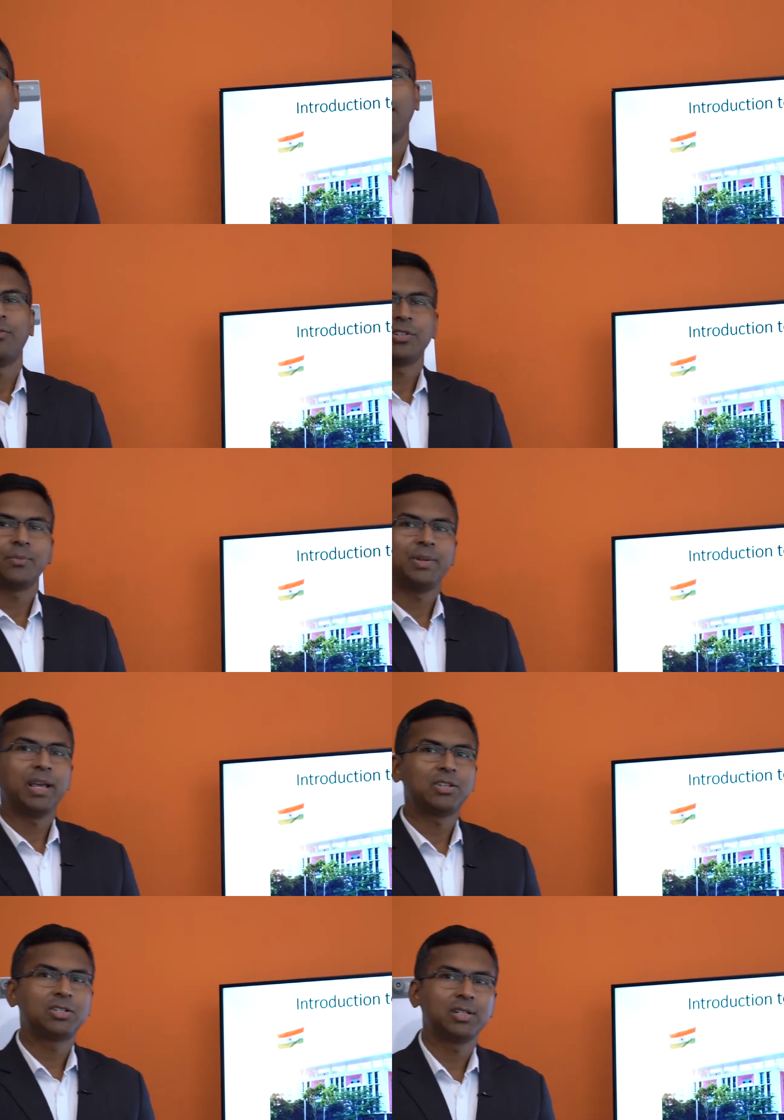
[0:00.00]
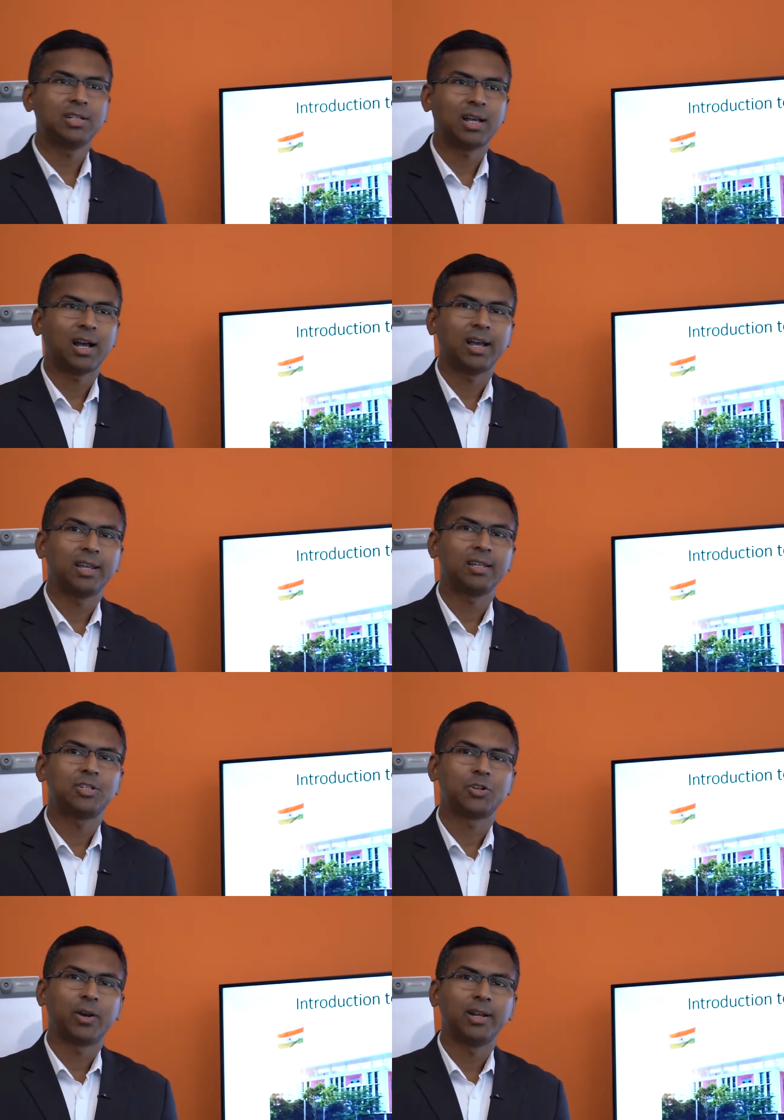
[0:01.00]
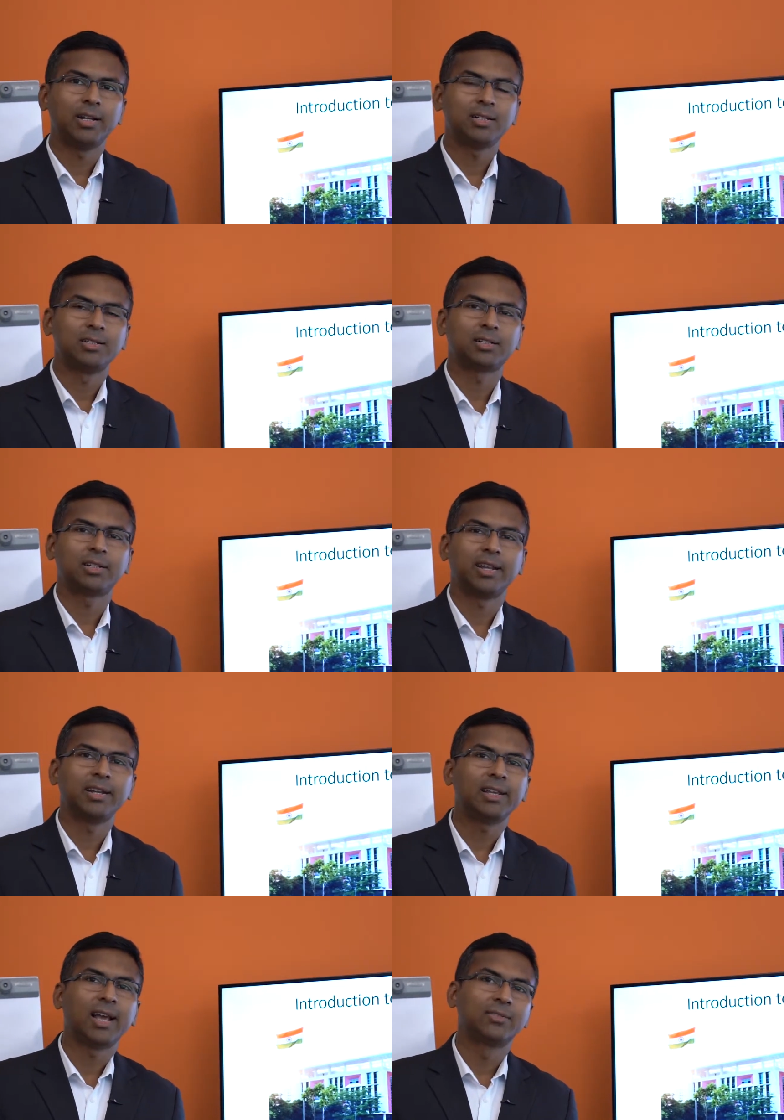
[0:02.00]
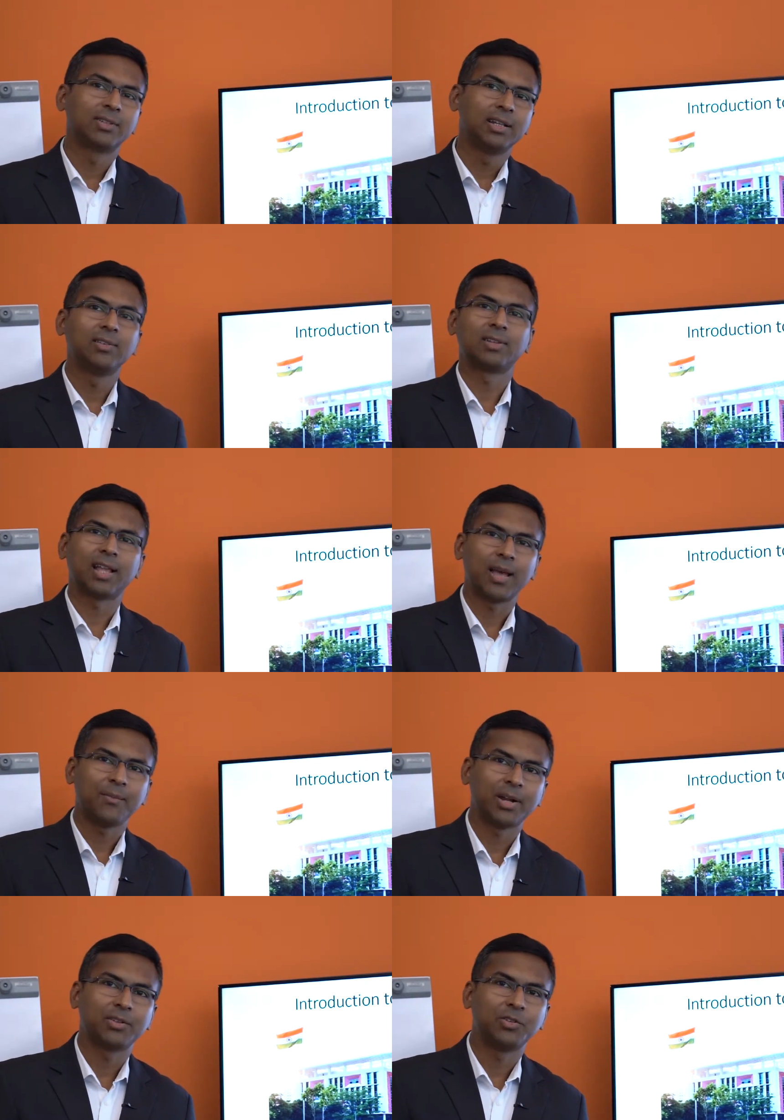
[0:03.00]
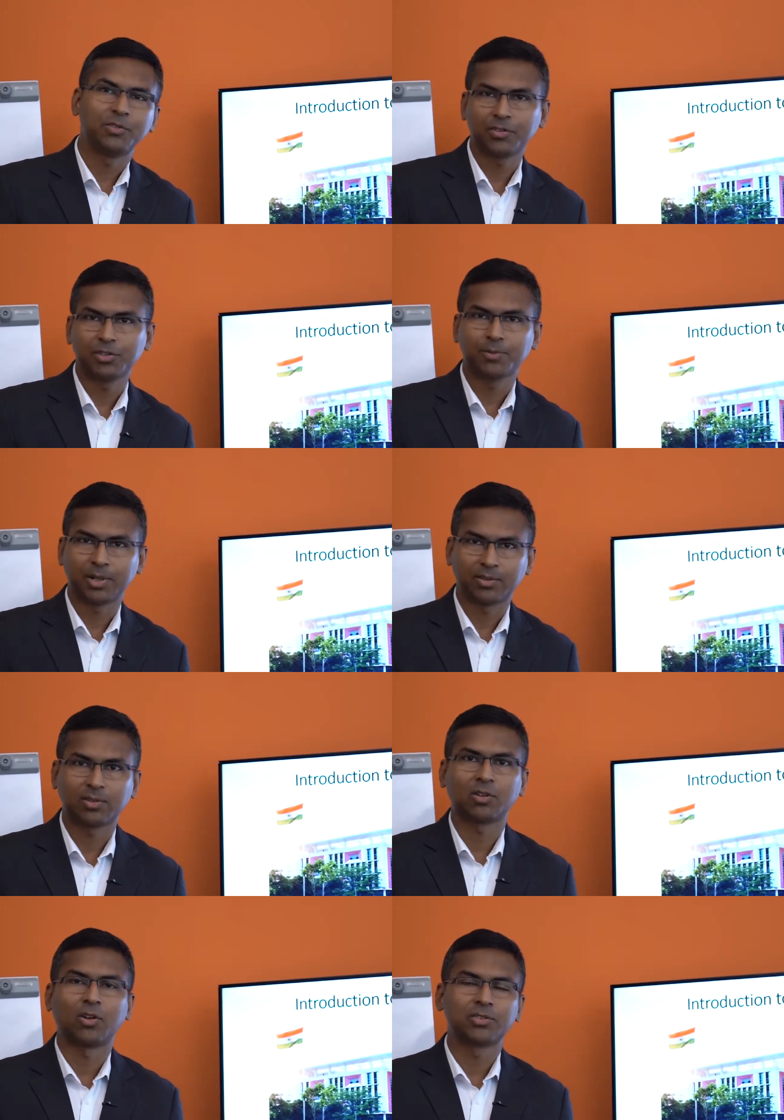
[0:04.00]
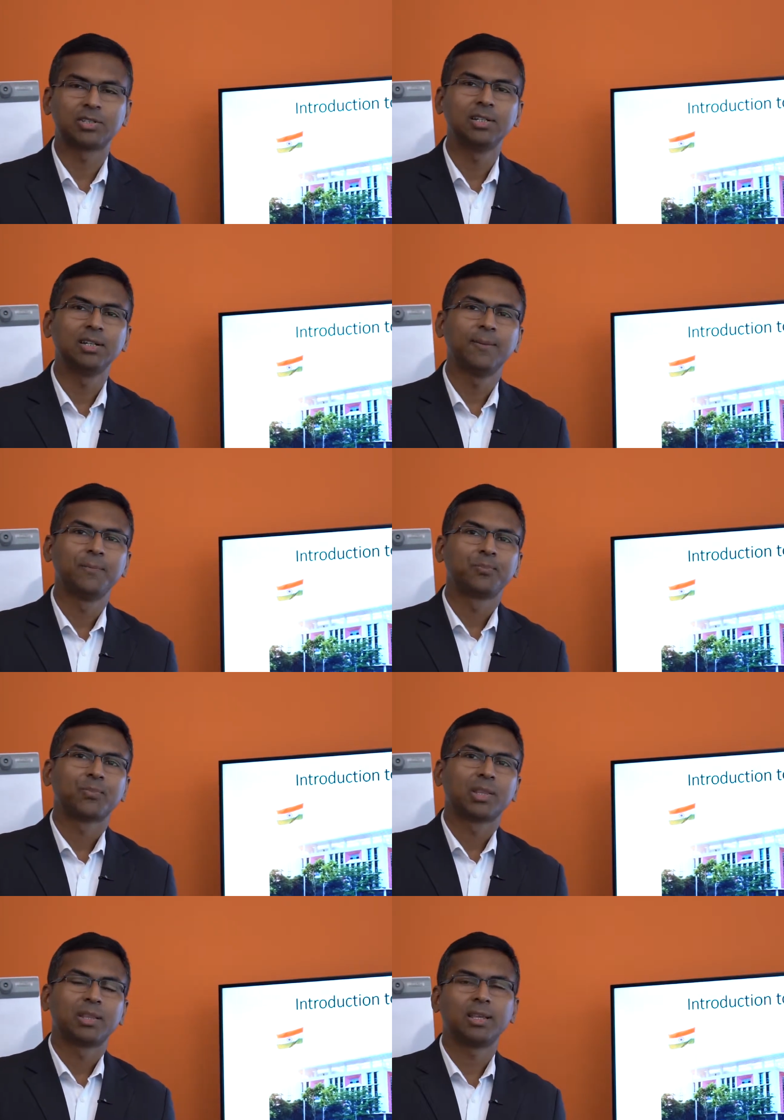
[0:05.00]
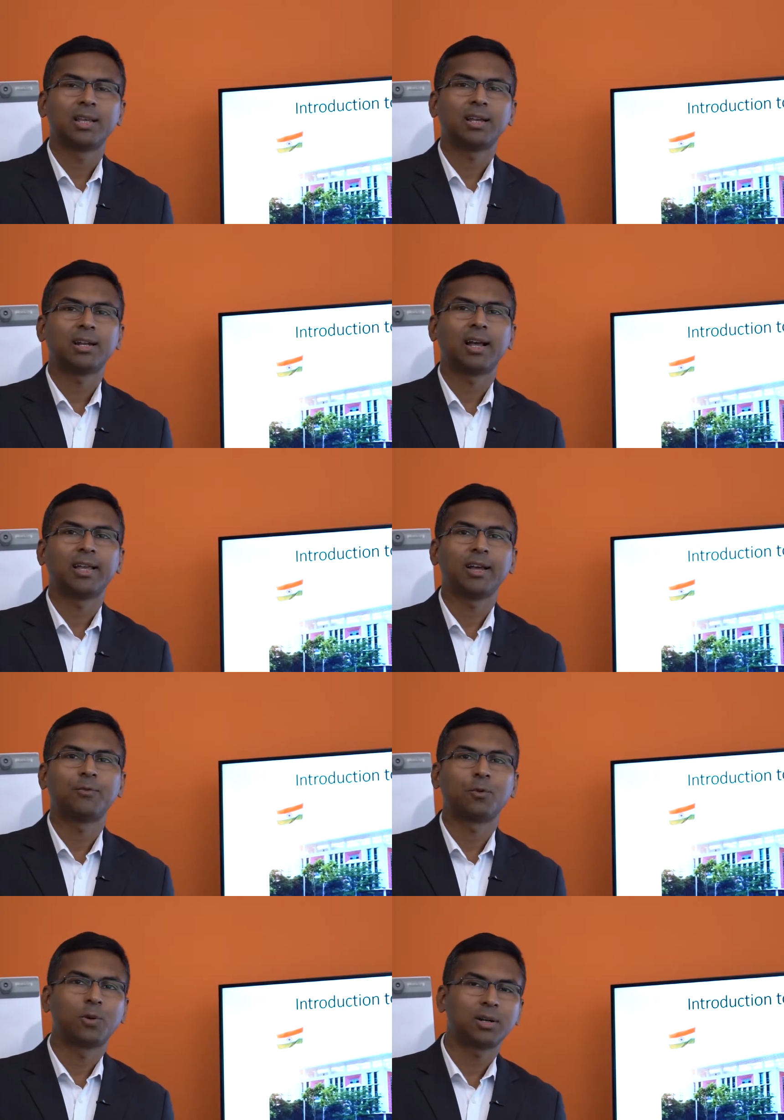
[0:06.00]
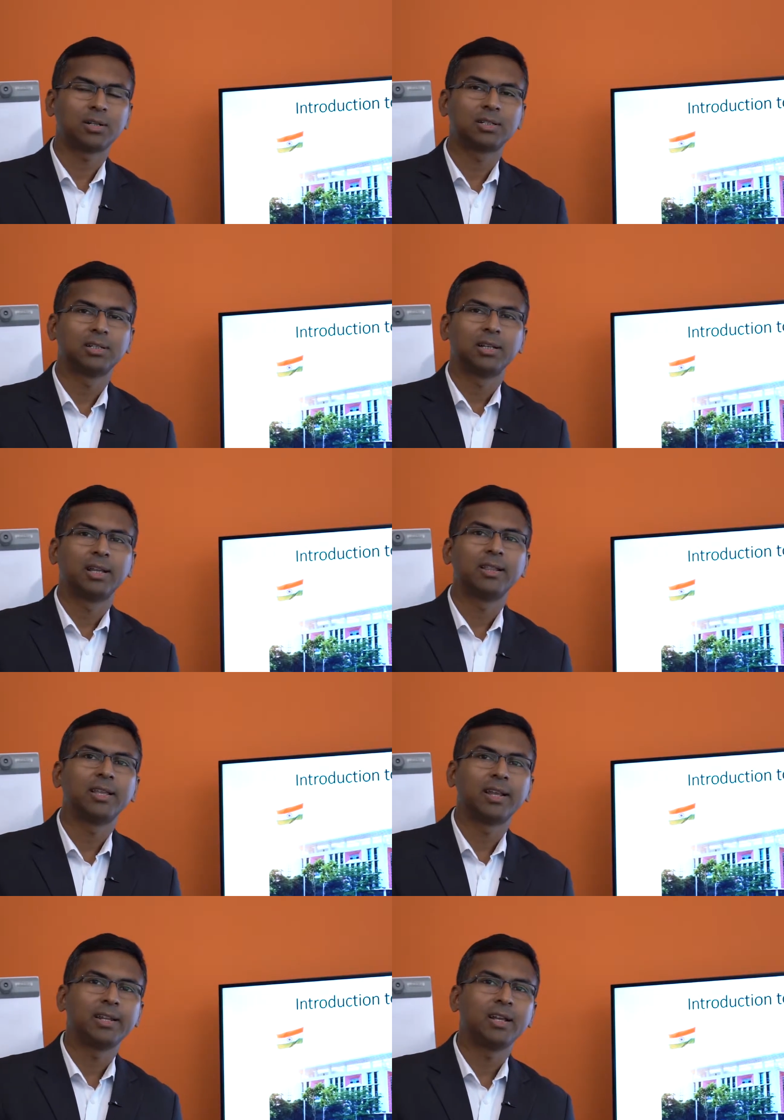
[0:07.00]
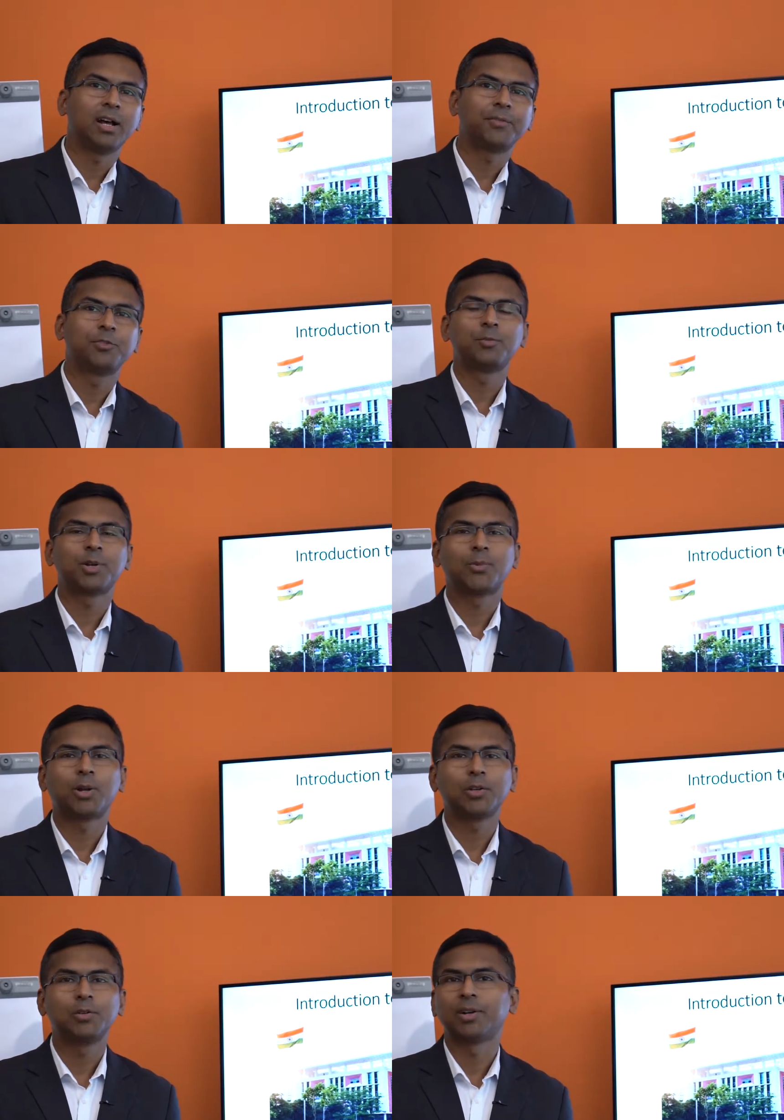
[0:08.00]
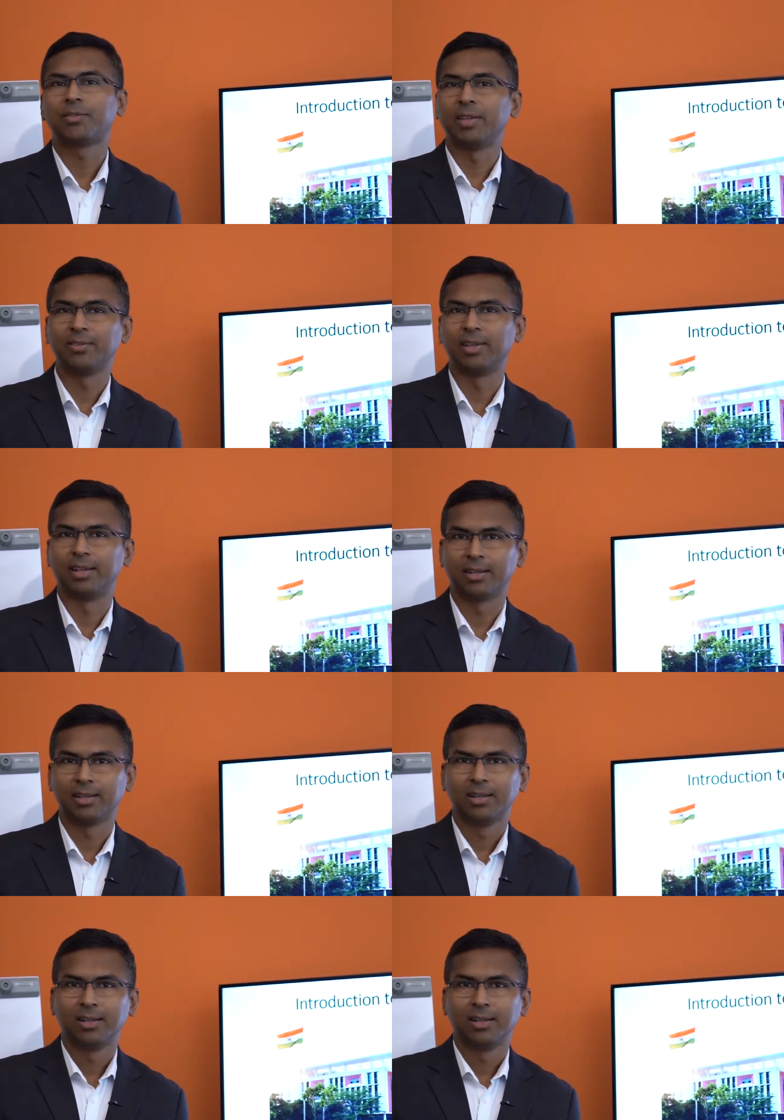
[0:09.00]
After PhD, I joined Dr. Eric Anselin's lab at the University of Texas at Austin. There I have worked in the area of supramolecular sensing,